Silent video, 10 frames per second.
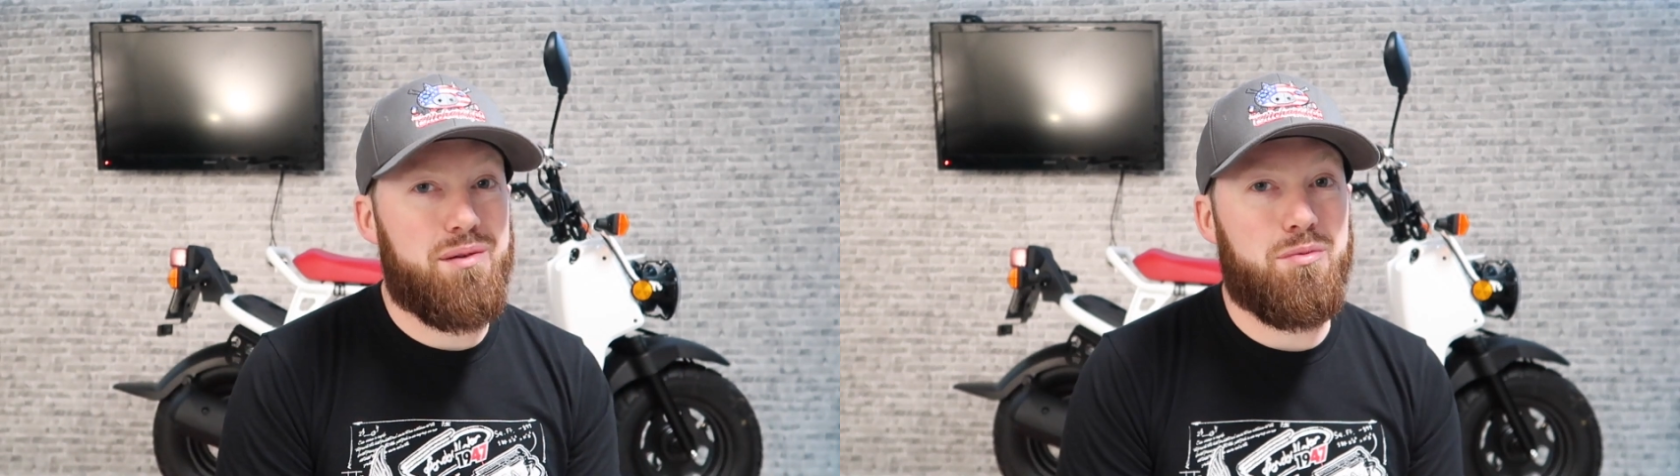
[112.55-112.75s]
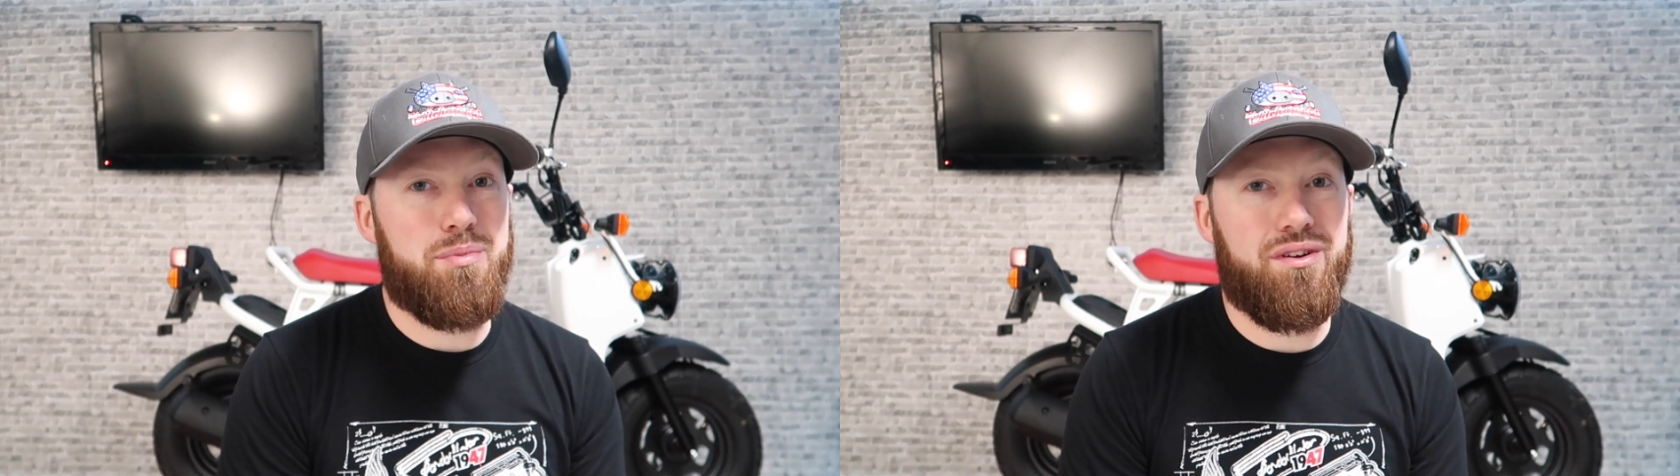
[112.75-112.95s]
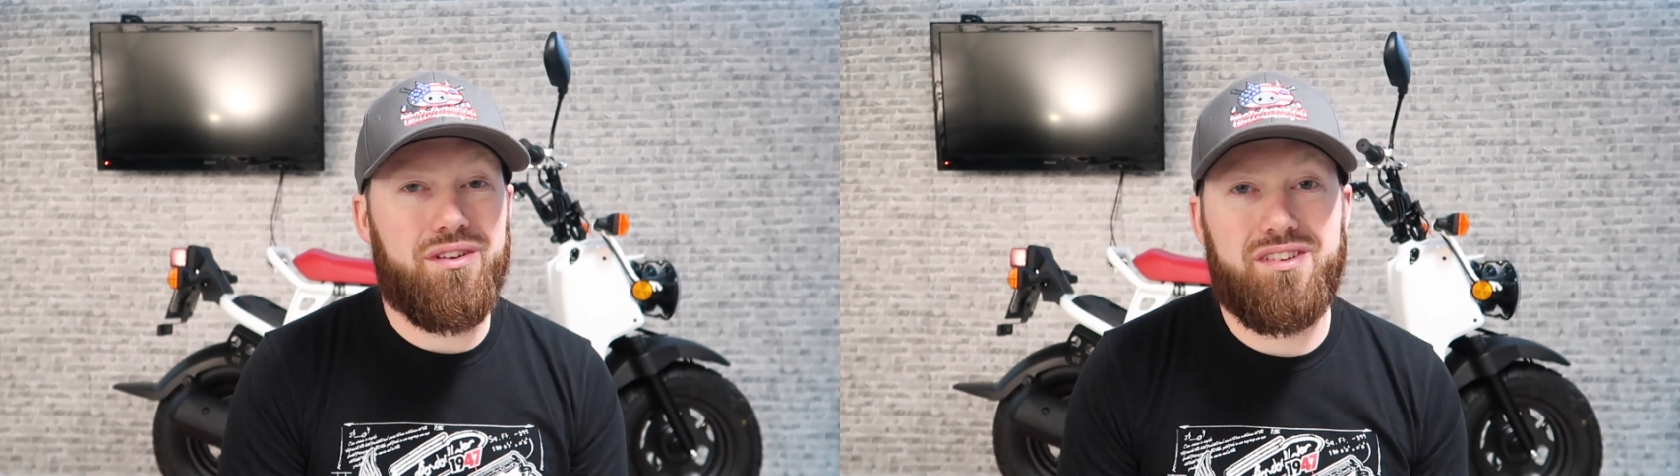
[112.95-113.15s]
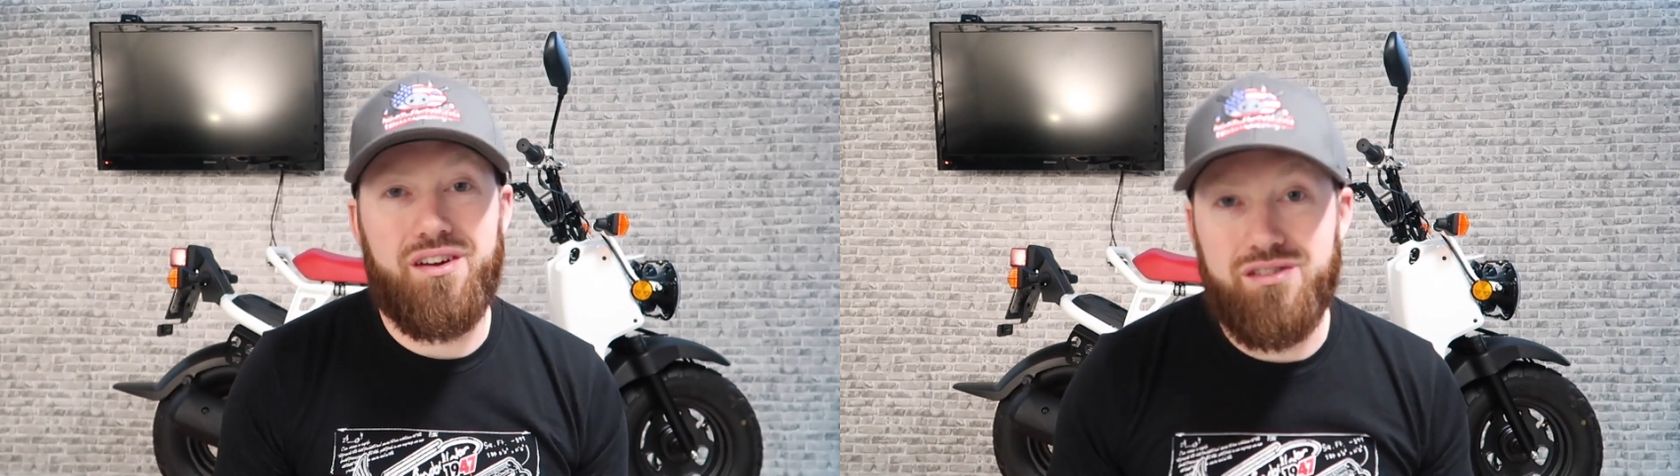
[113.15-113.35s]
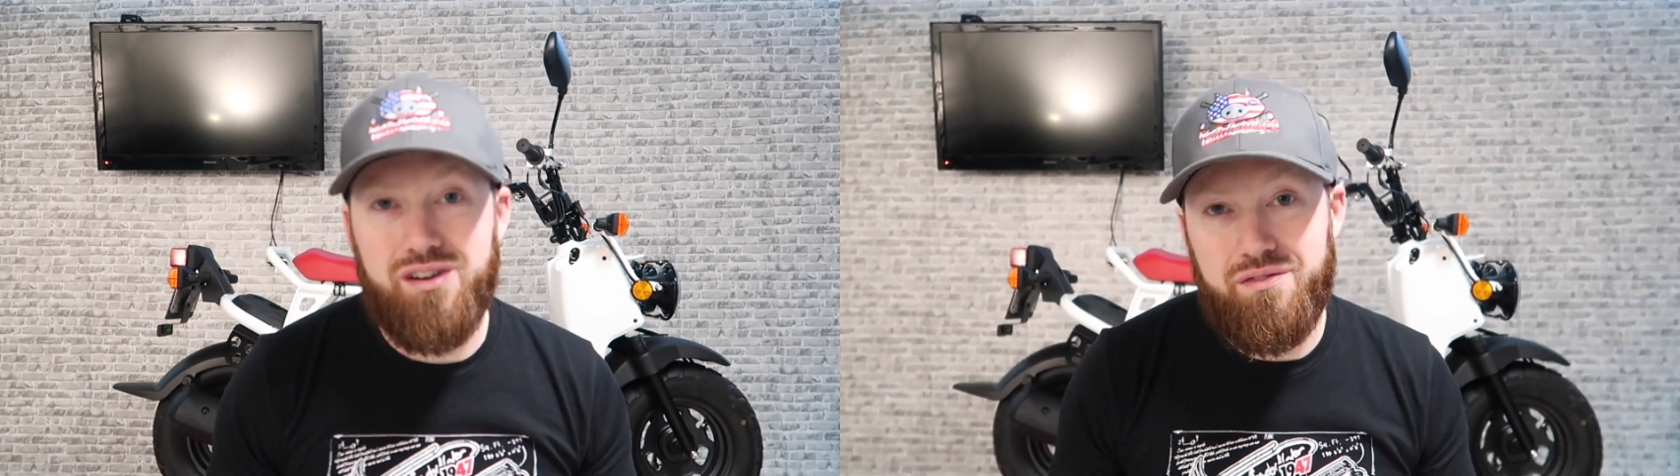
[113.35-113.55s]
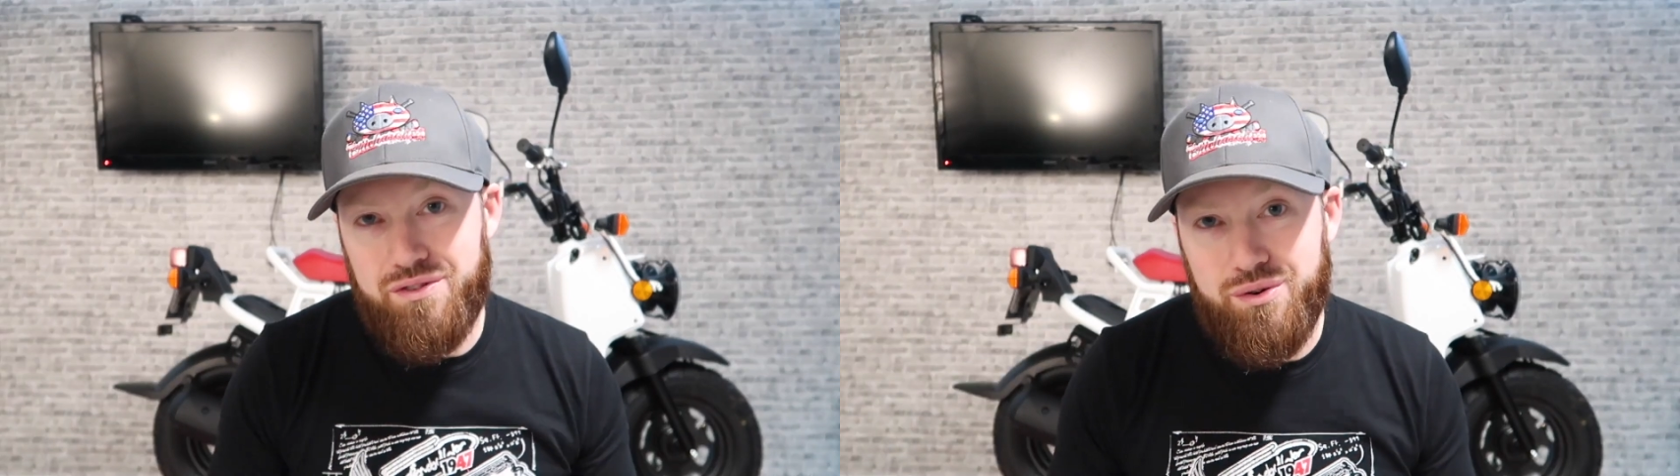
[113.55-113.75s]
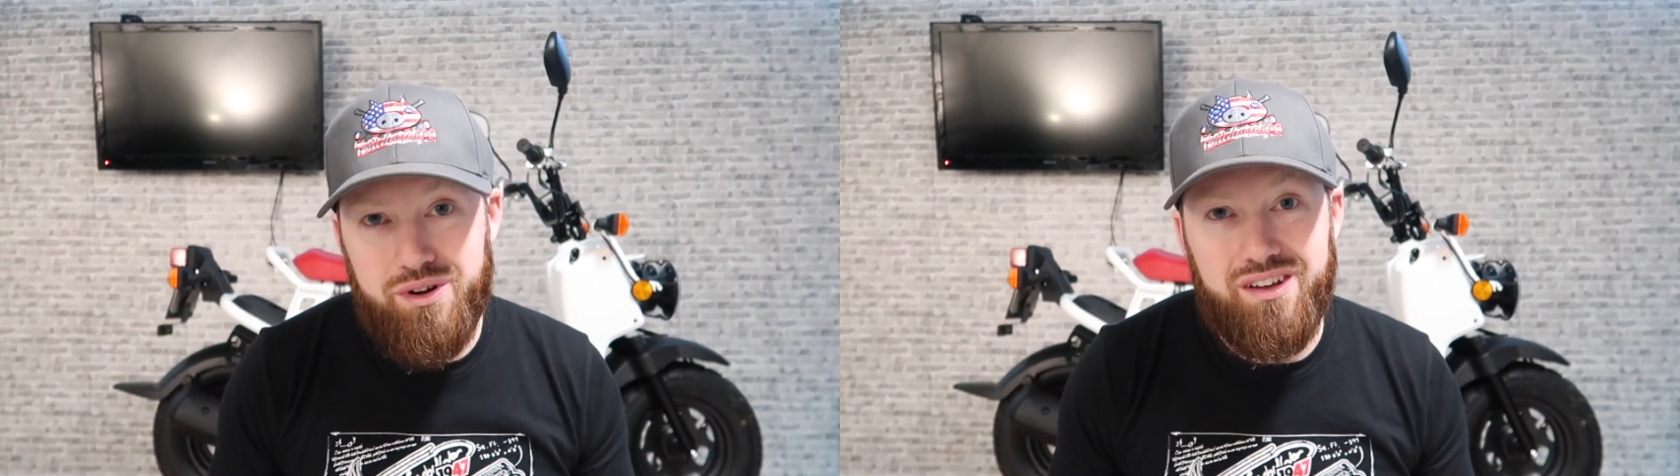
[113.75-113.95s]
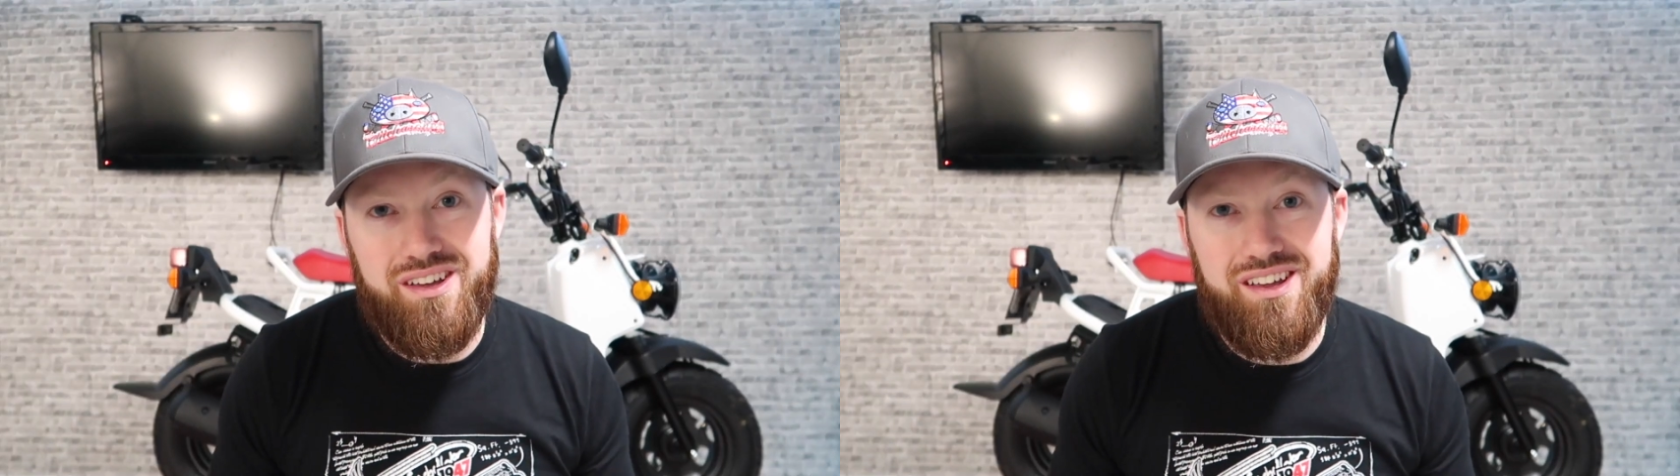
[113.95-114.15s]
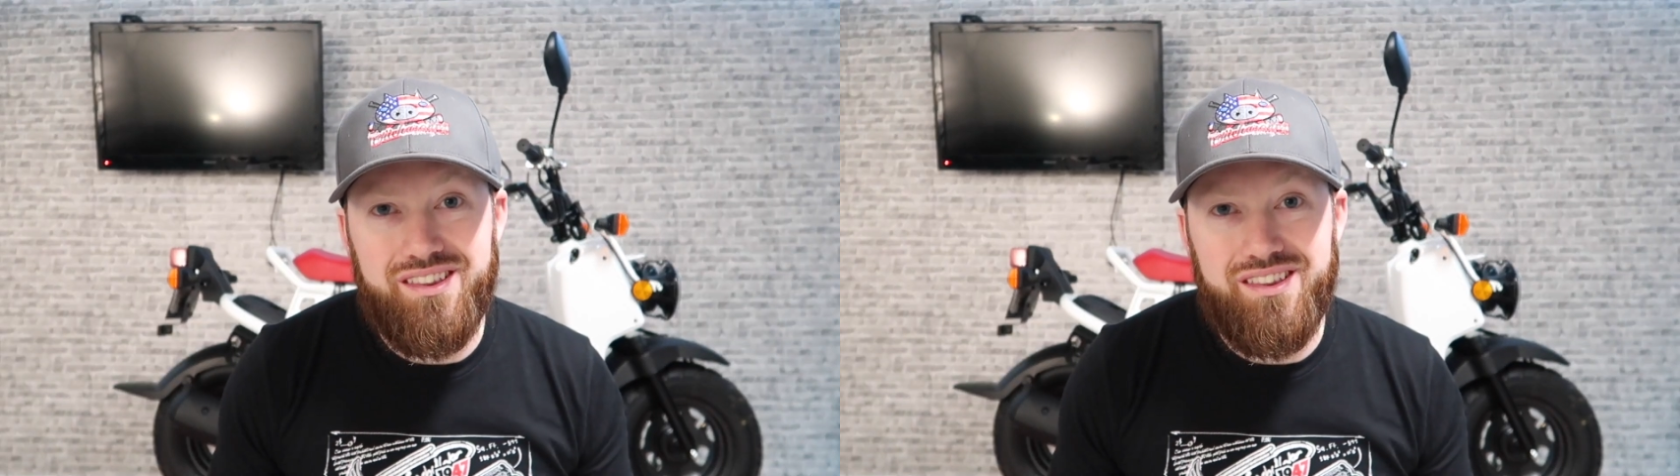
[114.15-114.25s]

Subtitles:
of build because I love doing